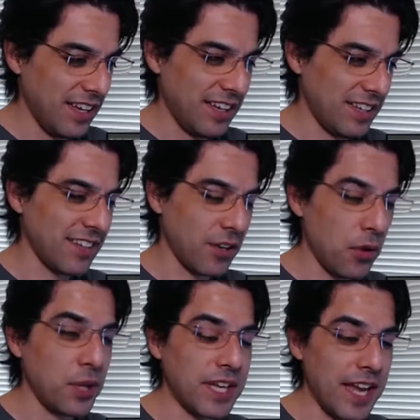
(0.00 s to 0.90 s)
it's like
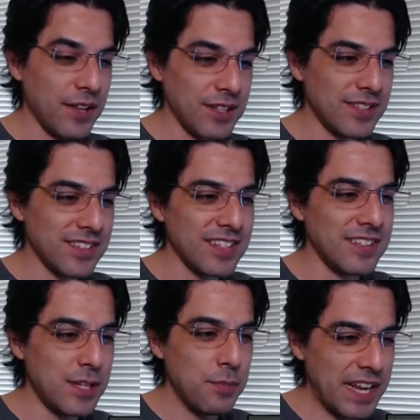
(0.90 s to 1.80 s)
holy cow this is an
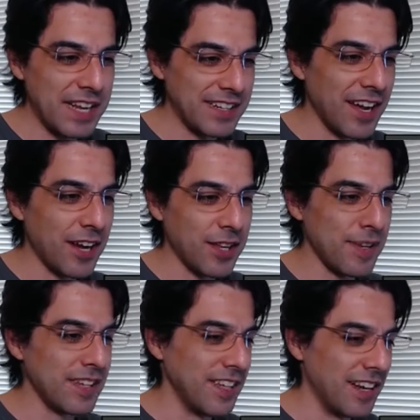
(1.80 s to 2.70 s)
intimidating
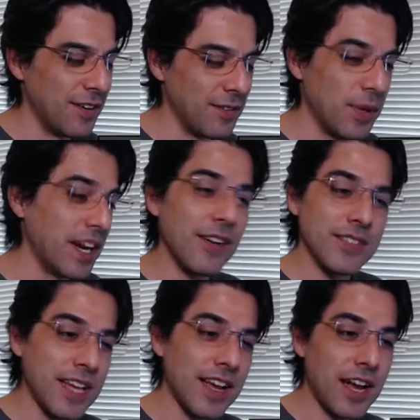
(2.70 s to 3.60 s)
document you know but i was
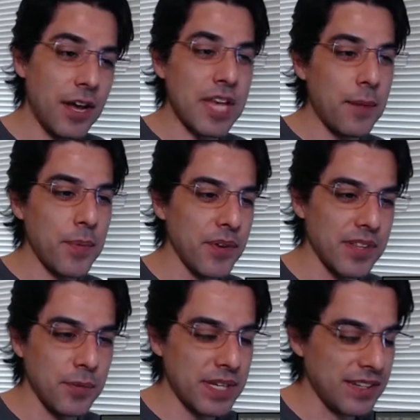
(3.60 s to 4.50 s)
i was happy with
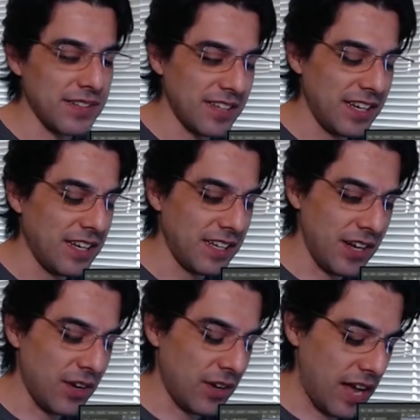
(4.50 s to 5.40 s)
it because you
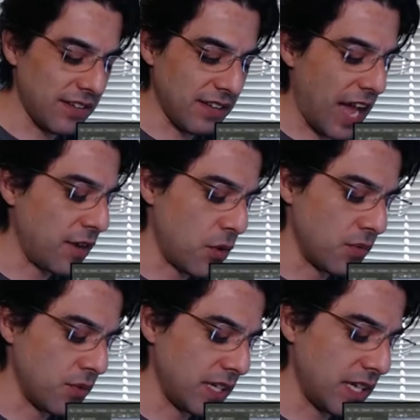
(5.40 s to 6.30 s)
know i i don't
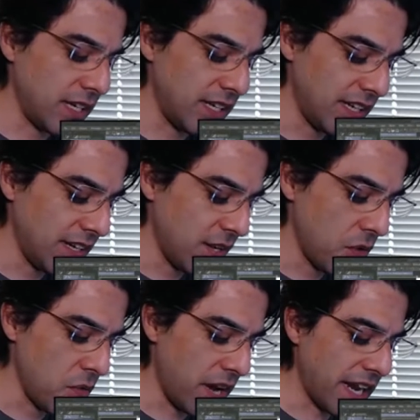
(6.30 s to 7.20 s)
really
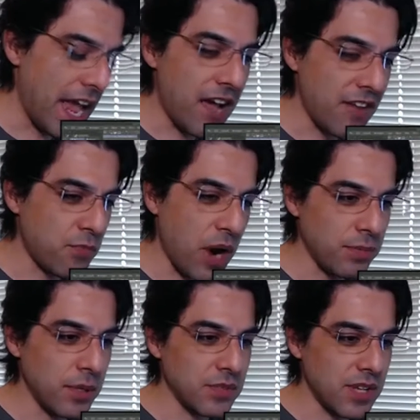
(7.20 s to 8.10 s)
want to have
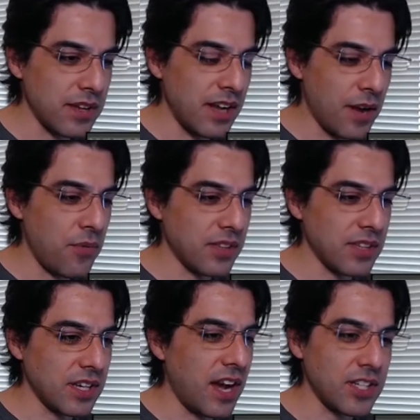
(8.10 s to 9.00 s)
problems i i want the
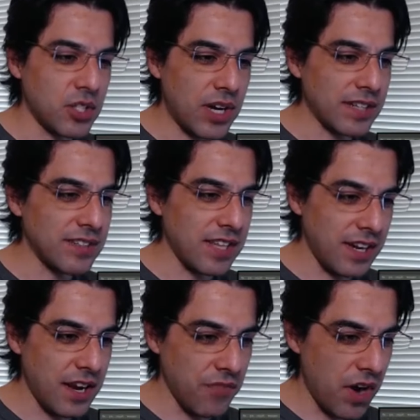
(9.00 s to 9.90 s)
contract to take
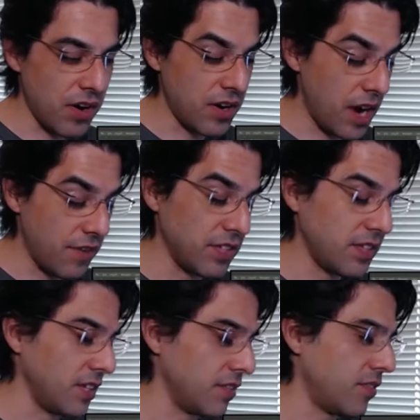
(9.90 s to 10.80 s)
care of
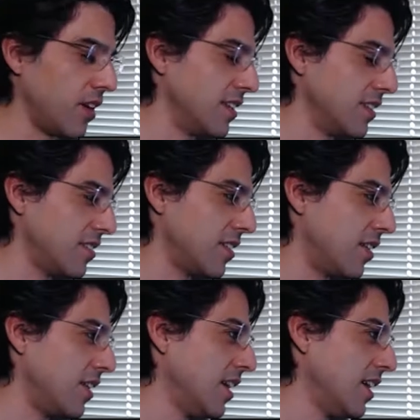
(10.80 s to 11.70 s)
everything in the front so
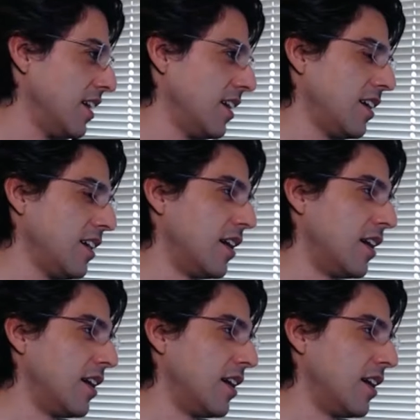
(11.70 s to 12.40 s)
um,